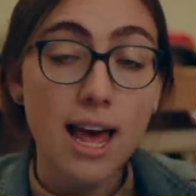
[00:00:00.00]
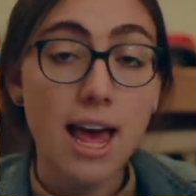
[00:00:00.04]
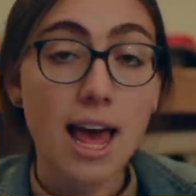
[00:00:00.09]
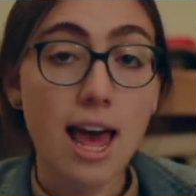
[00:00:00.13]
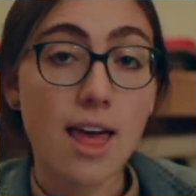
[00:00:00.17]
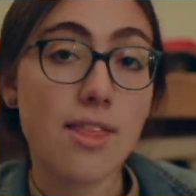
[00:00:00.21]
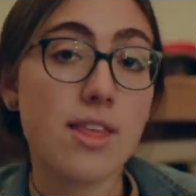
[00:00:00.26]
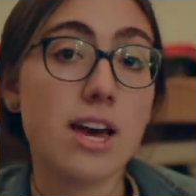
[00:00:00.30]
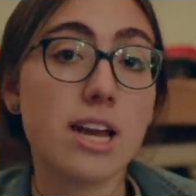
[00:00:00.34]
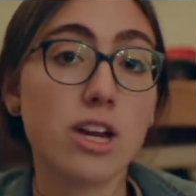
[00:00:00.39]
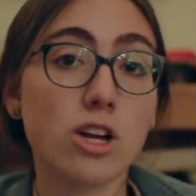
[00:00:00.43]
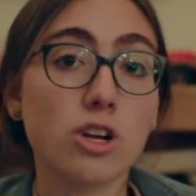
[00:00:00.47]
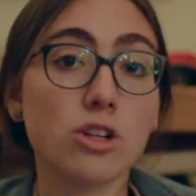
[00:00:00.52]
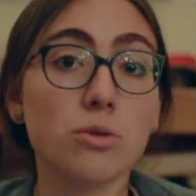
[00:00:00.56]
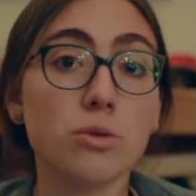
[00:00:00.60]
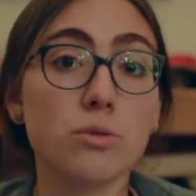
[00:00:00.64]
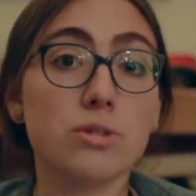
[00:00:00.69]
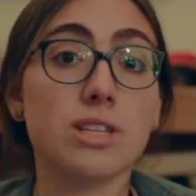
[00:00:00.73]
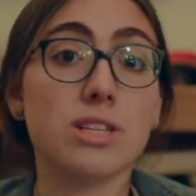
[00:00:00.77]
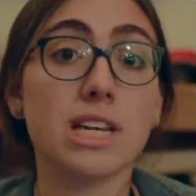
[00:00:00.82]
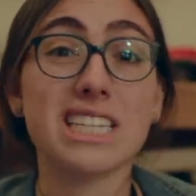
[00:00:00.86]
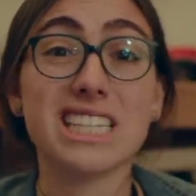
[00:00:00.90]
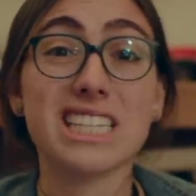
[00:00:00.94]
and that
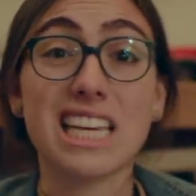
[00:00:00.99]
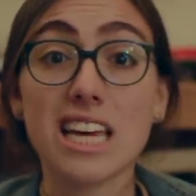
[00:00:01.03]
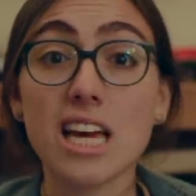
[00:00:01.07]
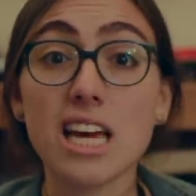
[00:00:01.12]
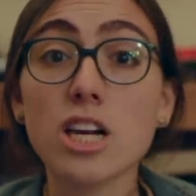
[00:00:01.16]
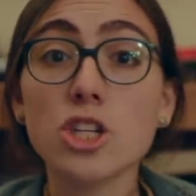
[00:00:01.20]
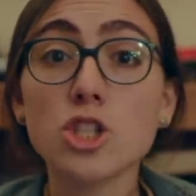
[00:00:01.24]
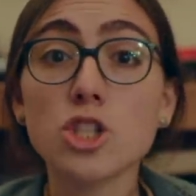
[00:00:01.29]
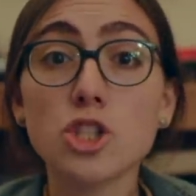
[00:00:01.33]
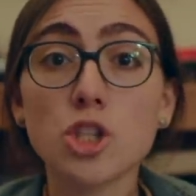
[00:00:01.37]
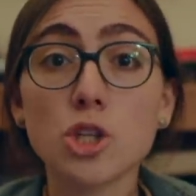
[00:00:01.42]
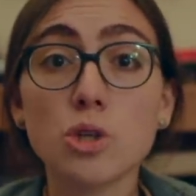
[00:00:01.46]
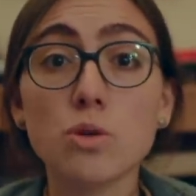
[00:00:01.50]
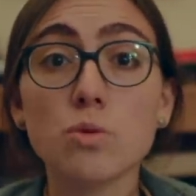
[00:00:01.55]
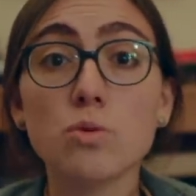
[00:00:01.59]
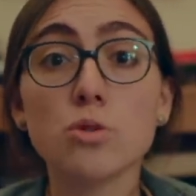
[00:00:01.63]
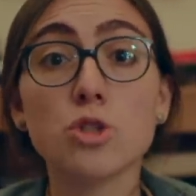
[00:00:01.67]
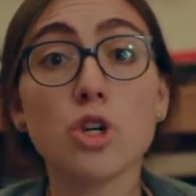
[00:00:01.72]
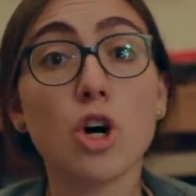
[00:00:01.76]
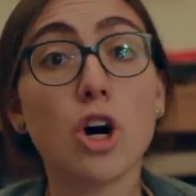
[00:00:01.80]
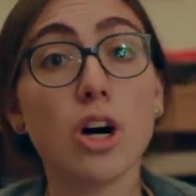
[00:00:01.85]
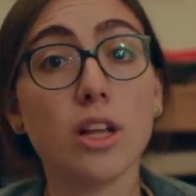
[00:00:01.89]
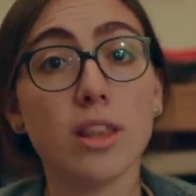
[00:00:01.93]
includes things like gun
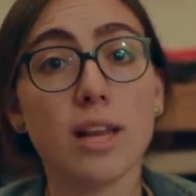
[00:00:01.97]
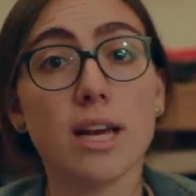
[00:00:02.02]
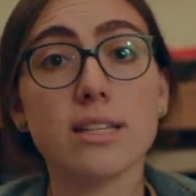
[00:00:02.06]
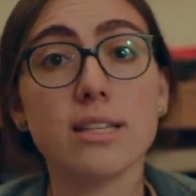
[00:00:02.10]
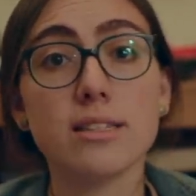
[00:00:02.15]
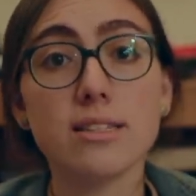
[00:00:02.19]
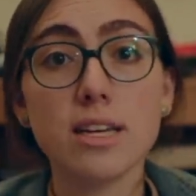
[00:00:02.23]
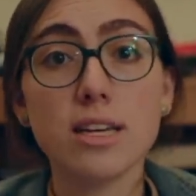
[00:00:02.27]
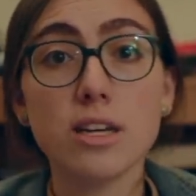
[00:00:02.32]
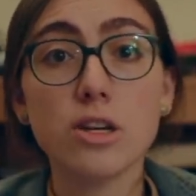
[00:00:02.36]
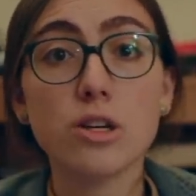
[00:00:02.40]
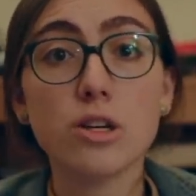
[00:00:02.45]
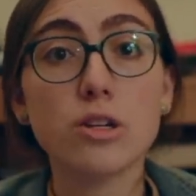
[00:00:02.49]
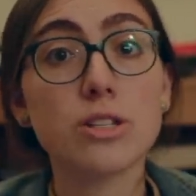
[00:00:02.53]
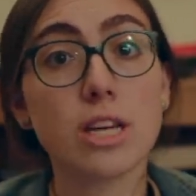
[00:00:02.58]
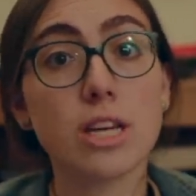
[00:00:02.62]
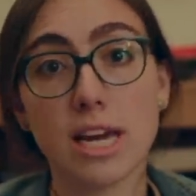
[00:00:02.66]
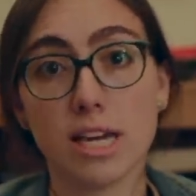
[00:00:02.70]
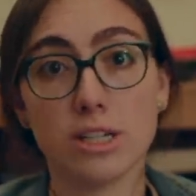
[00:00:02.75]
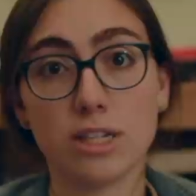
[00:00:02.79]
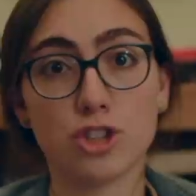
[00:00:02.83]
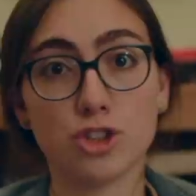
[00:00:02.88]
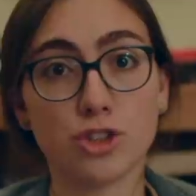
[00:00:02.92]
shows, online sales,
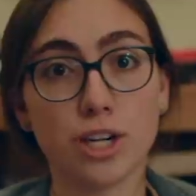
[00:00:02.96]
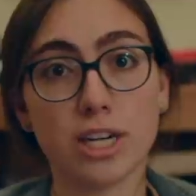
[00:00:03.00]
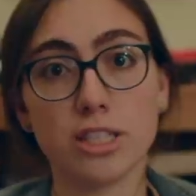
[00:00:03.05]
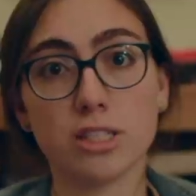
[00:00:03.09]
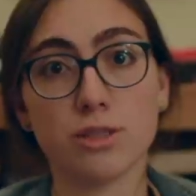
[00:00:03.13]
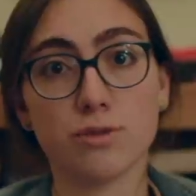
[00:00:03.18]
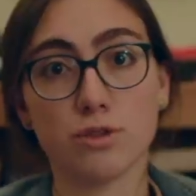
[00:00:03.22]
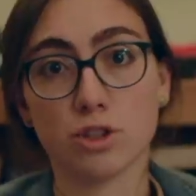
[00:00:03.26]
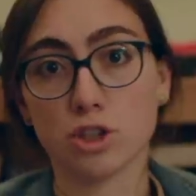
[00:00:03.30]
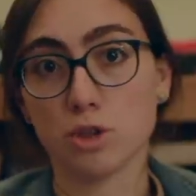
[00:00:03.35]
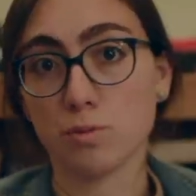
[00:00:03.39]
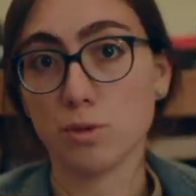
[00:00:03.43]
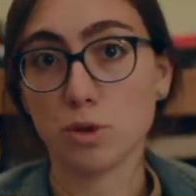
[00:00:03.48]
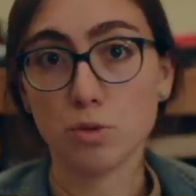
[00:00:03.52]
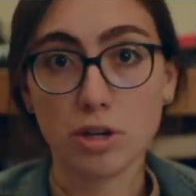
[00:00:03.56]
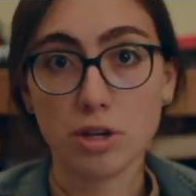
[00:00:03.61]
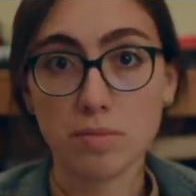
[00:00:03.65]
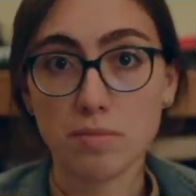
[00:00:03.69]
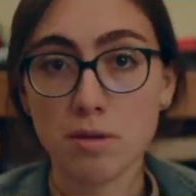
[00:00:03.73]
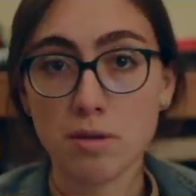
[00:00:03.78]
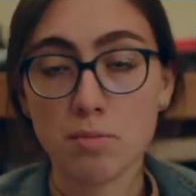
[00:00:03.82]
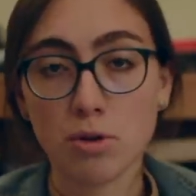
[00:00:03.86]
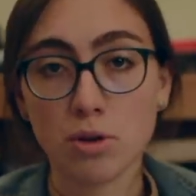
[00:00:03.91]
and transfers between
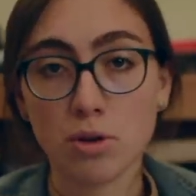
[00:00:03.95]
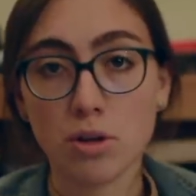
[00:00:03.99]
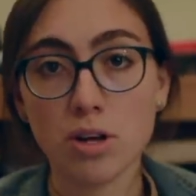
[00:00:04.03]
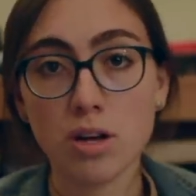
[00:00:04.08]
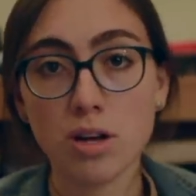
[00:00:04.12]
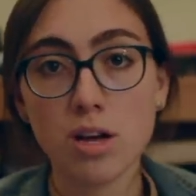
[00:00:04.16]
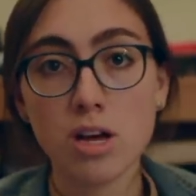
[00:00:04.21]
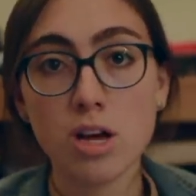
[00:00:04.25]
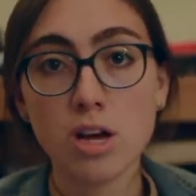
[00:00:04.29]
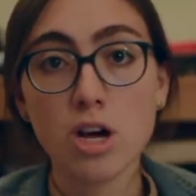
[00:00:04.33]
people.